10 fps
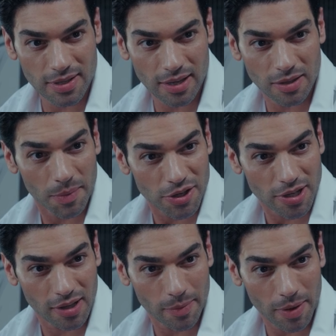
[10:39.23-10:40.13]
everything
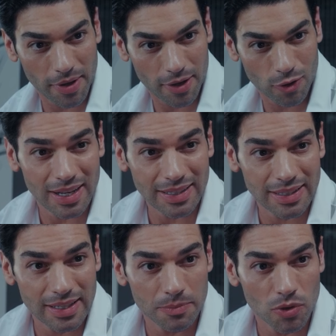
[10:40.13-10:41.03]
looking promising,
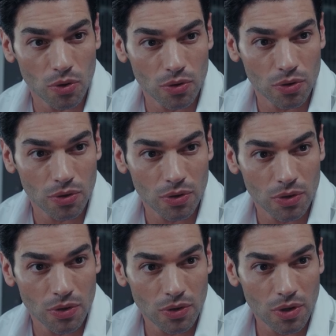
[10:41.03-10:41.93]
pay
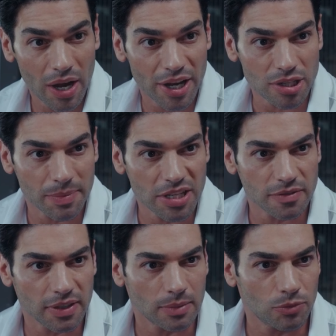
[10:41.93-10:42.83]
close attention to how